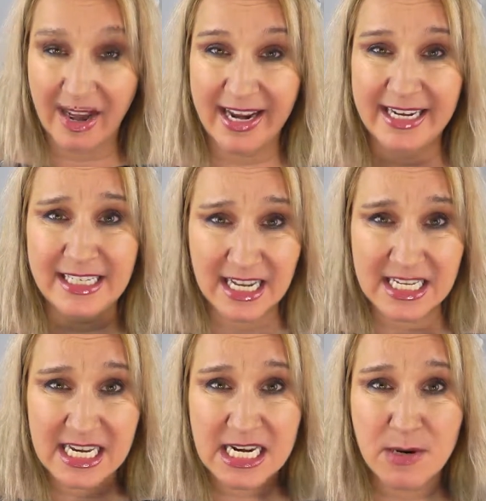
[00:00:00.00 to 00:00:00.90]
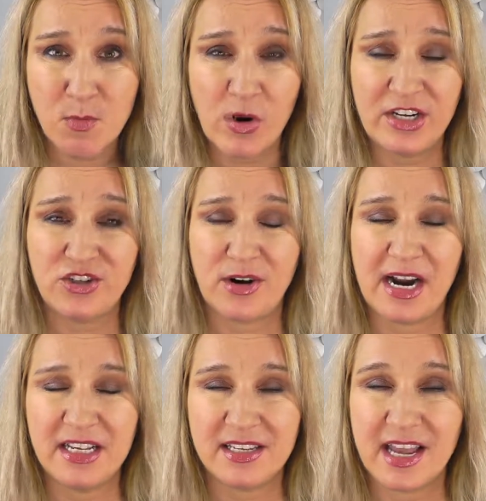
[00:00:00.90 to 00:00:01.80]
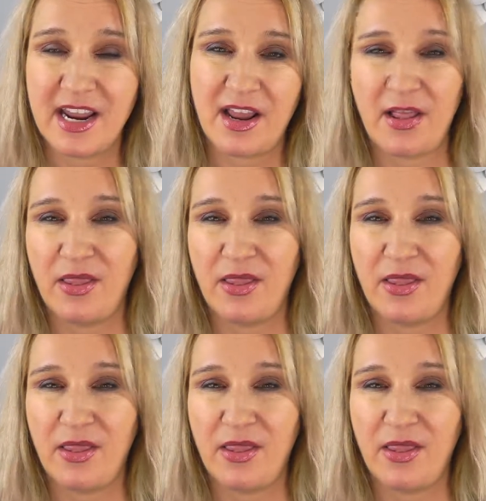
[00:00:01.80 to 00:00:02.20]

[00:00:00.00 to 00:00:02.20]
It doesn't moisturize like